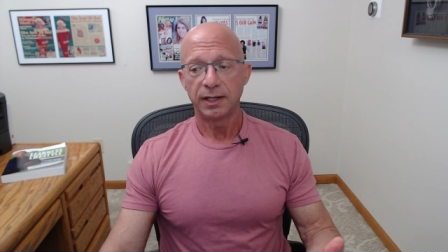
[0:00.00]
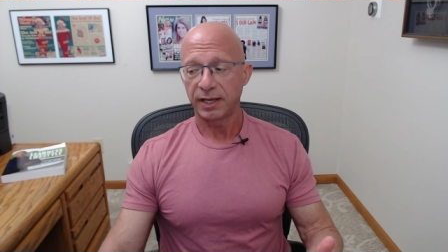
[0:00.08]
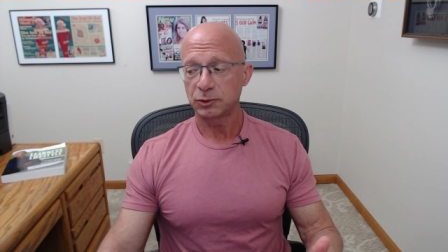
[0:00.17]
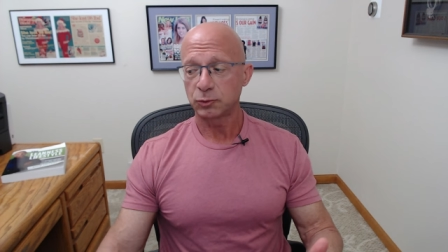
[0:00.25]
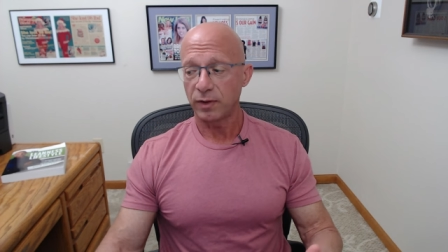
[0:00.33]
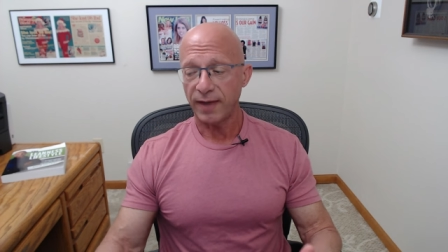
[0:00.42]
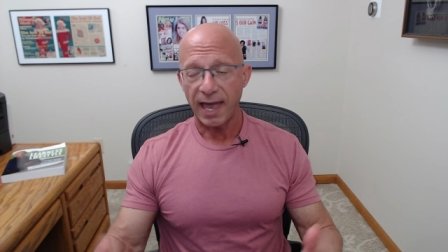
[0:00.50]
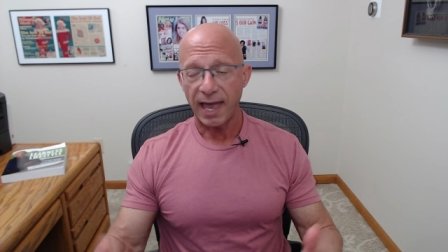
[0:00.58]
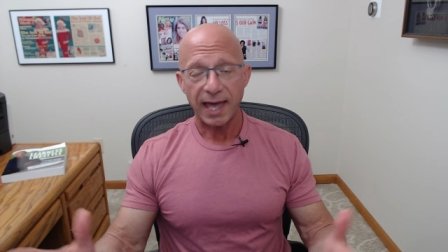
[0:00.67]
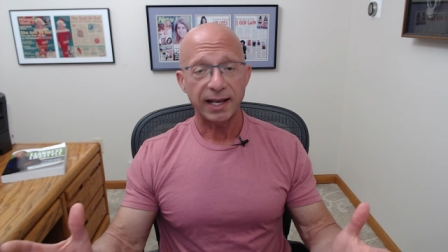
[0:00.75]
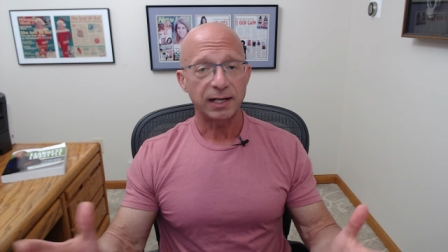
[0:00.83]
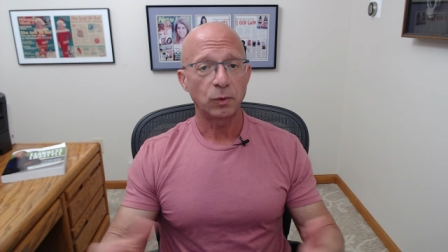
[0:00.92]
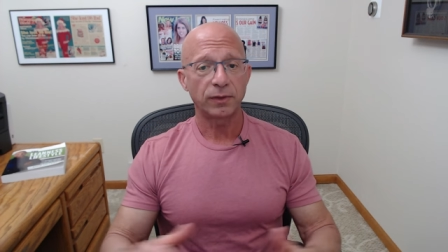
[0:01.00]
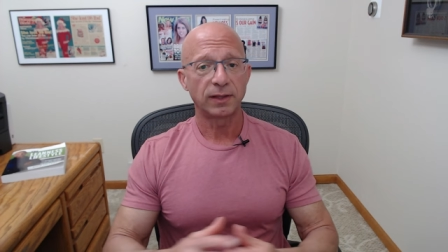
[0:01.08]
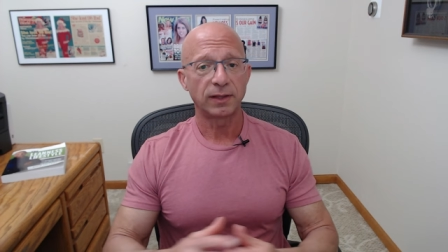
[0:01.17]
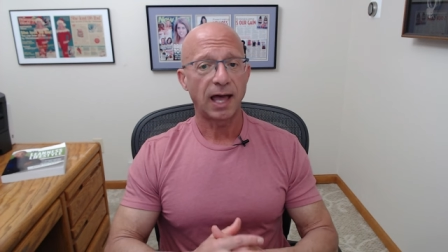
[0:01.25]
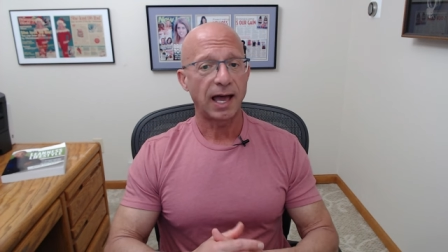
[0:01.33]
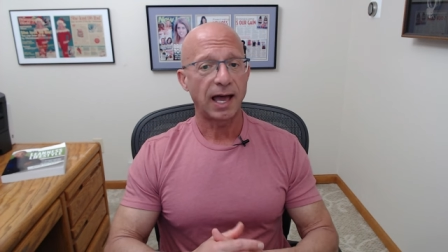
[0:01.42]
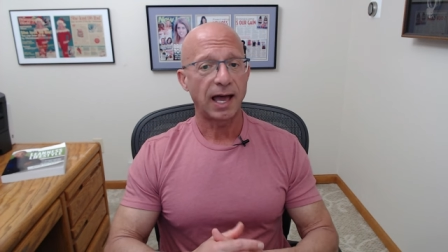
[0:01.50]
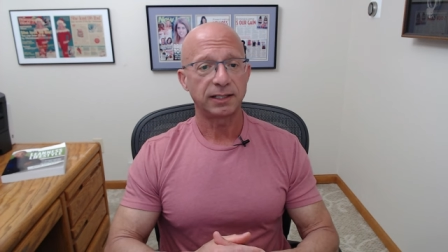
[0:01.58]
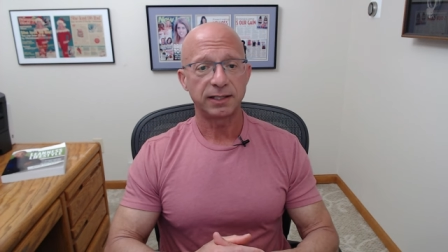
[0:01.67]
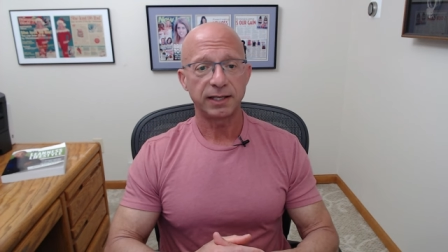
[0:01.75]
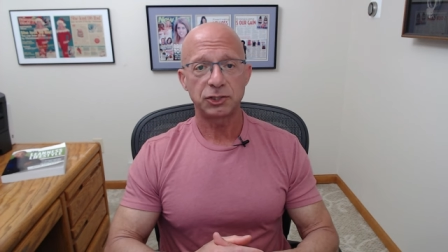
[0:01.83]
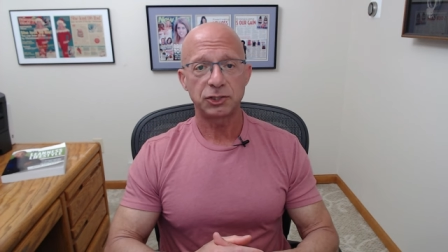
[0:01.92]
because we've had it with the
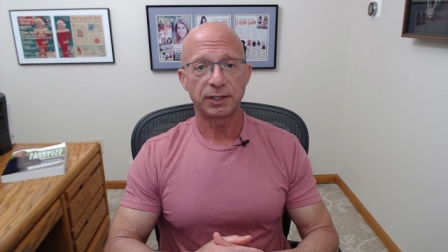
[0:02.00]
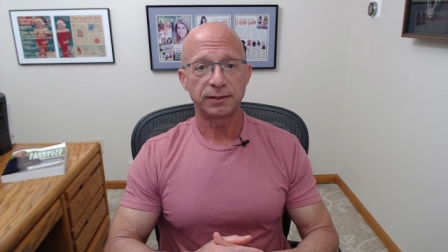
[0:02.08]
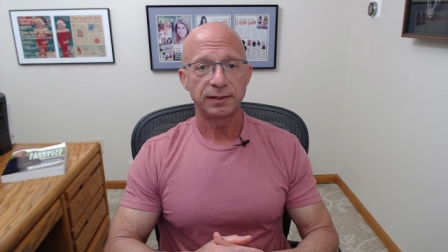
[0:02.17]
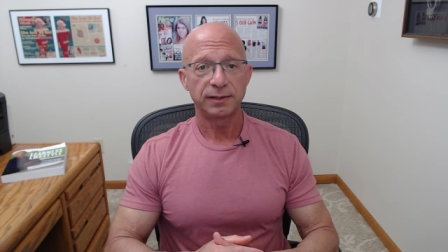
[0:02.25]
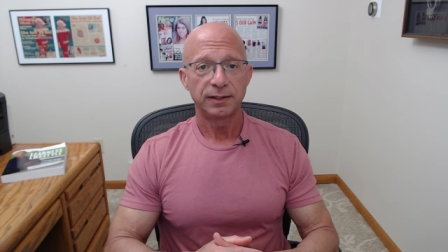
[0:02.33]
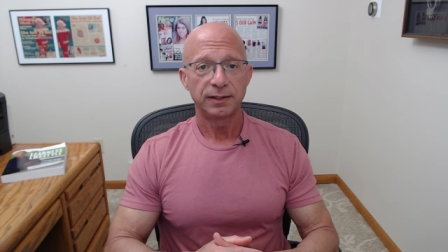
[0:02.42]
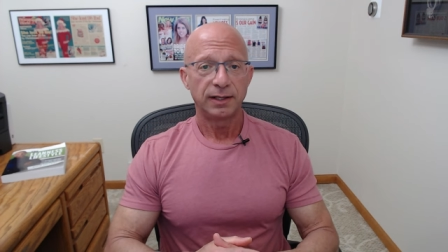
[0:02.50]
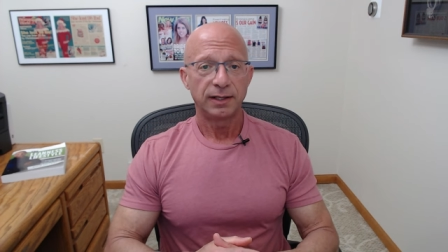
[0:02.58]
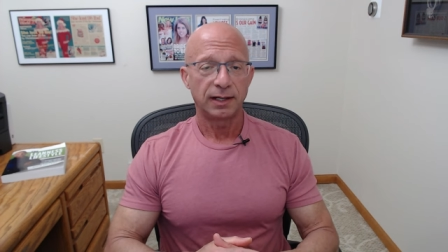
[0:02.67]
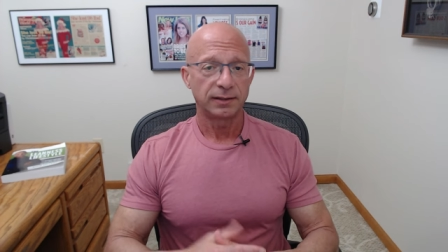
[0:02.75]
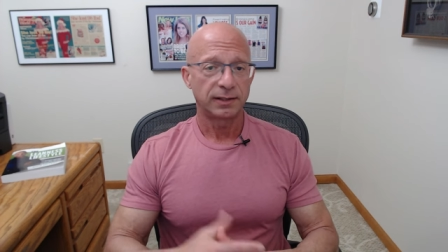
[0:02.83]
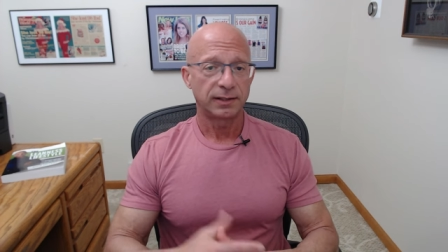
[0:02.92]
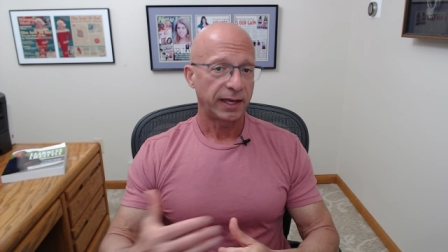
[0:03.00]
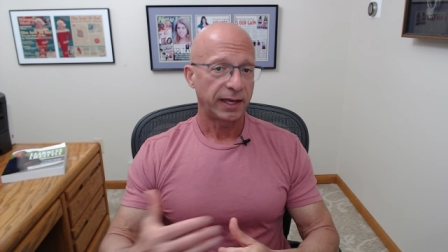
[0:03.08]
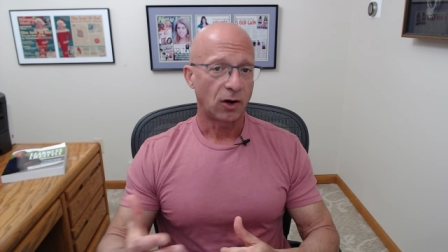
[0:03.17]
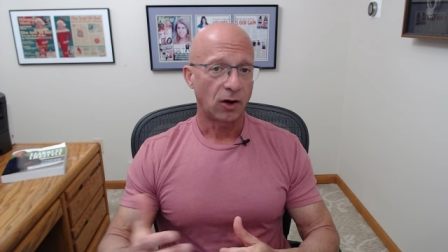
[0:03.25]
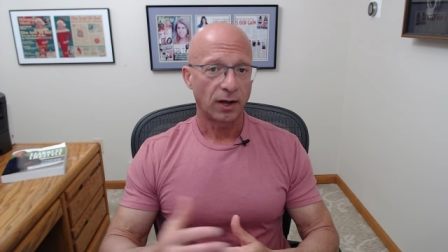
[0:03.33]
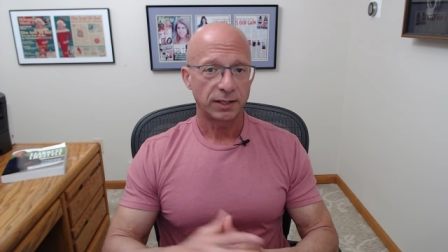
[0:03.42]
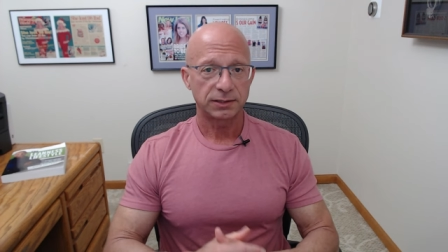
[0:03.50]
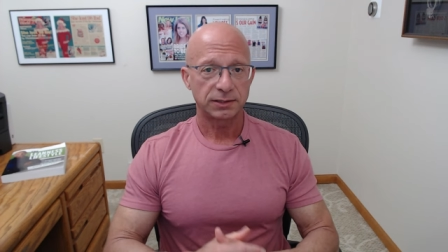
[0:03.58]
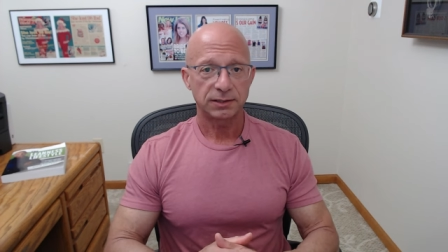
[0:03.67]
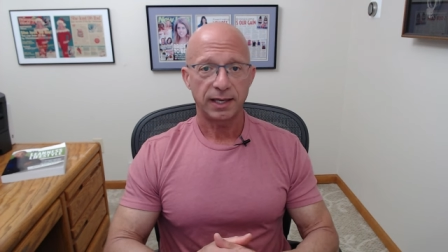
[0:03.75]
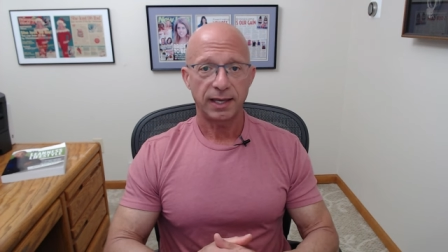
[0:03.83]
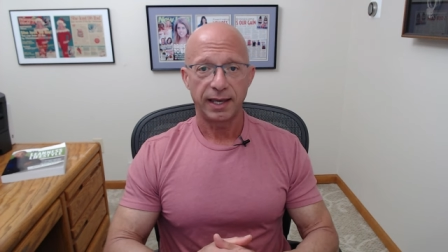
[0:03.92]
lies, addiction uh, that they
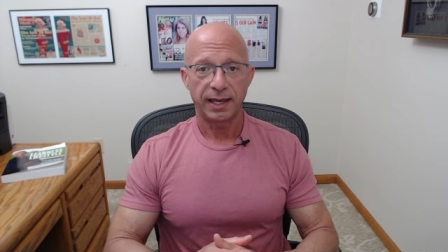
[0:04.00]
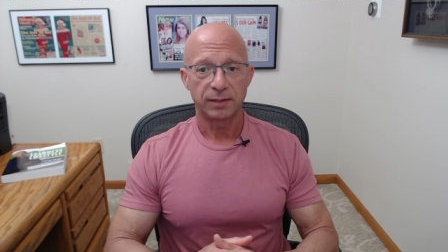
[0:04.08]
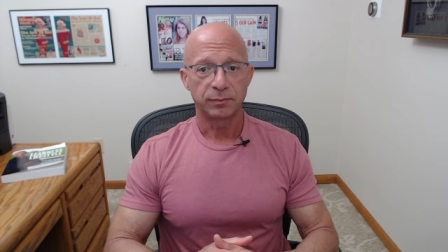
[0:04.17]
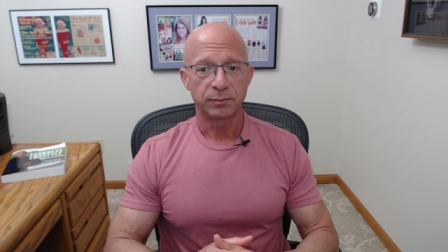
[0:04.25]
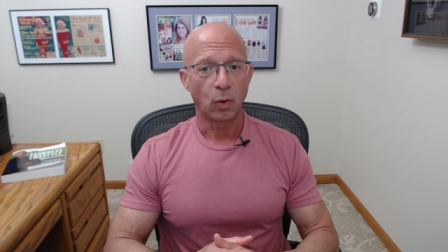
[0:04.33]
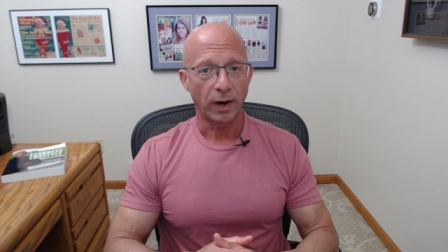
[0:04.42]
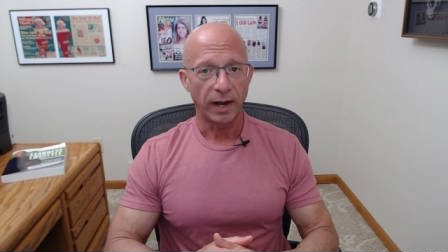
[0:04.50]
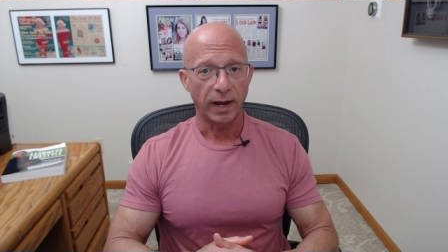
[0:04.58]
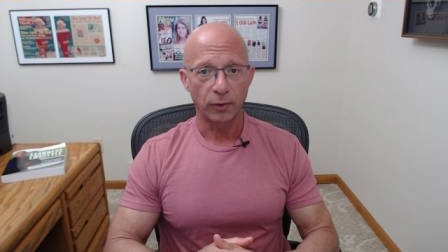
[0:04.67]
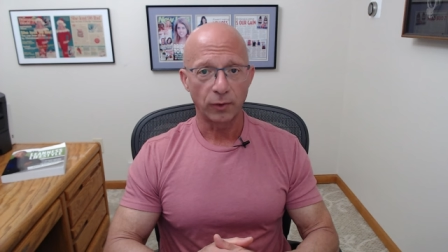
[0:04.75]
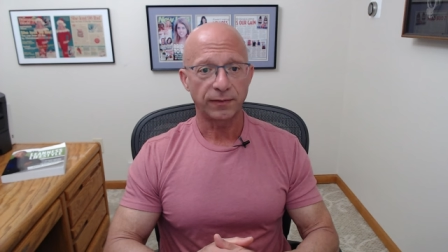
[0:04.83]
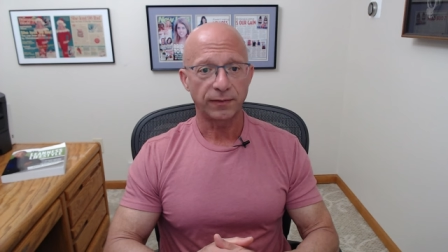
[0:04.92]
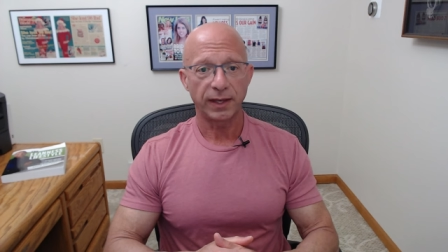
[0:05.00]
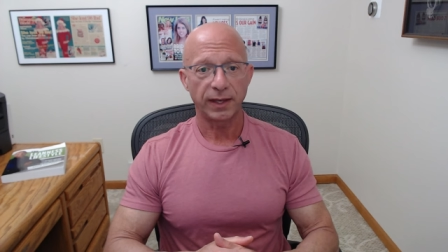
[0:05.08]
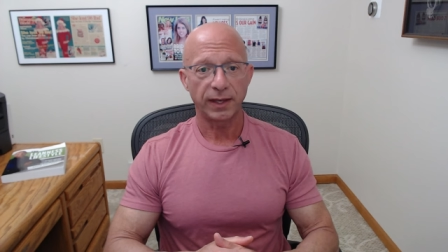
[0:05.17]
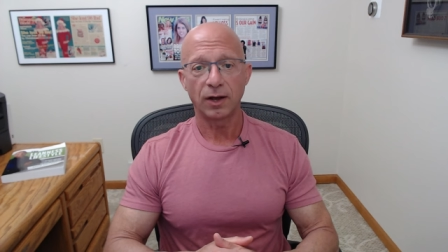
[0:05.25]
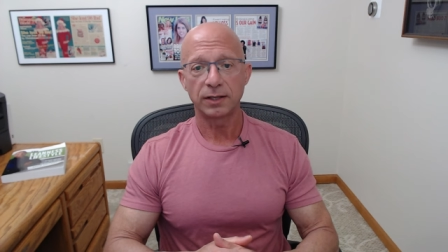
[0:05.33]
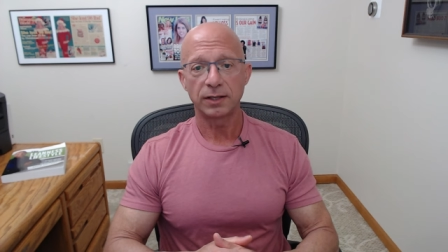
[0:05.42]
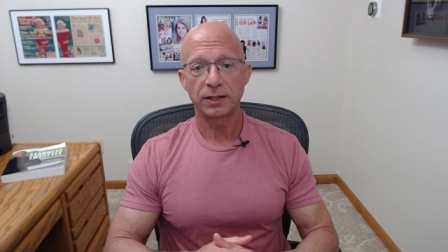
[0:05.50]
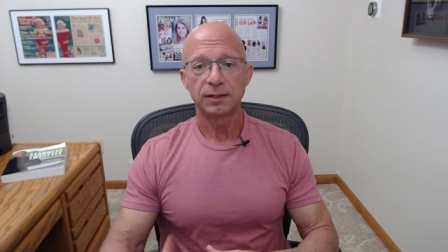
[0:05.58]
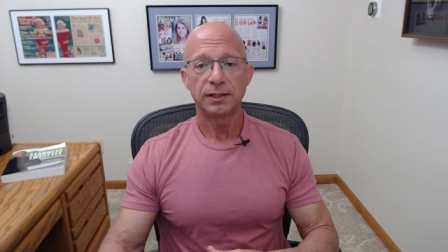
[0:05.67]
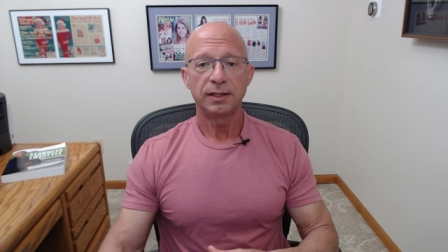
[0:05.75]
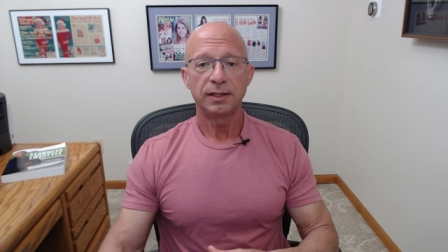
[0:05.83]
cause, and poor health that they cause.